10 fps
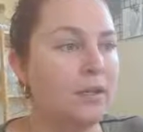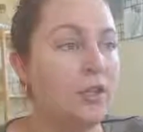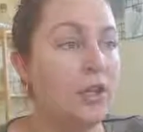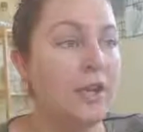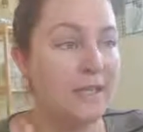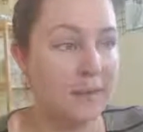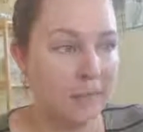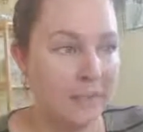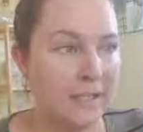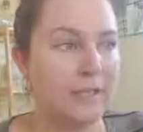You need to
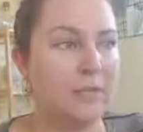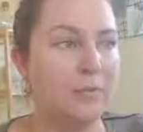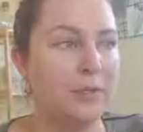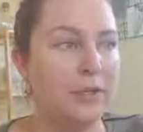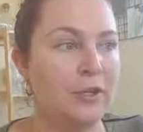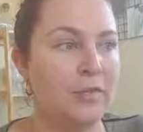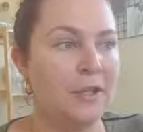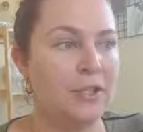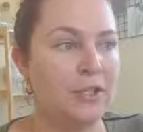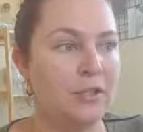complete the employer
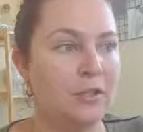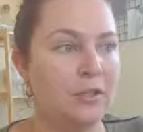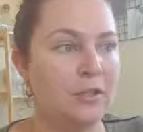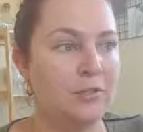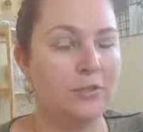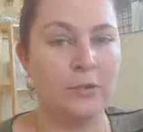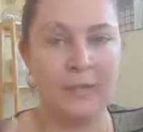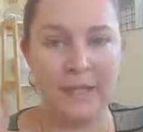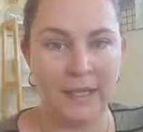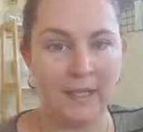nomination notice
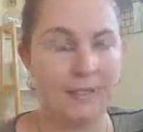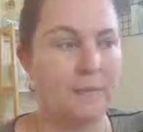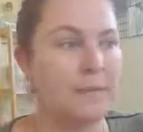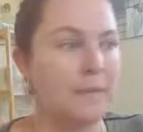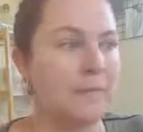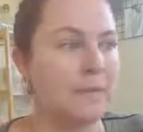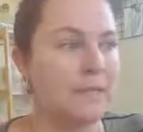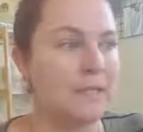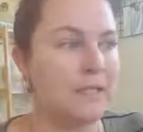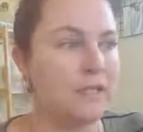form and ask them to
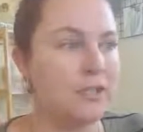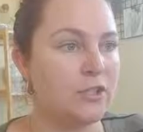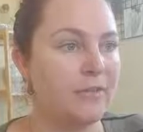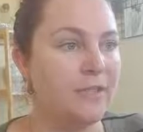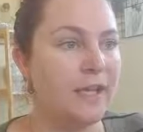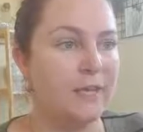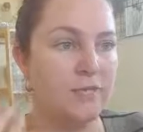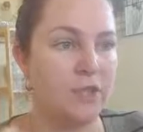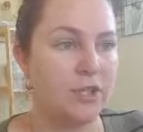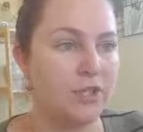complete their section of it and
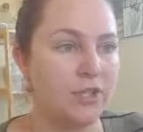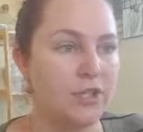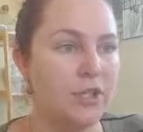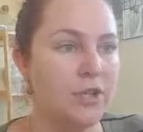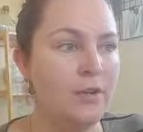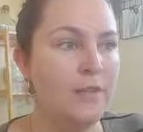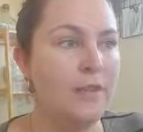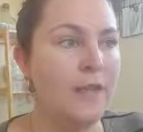return it to you.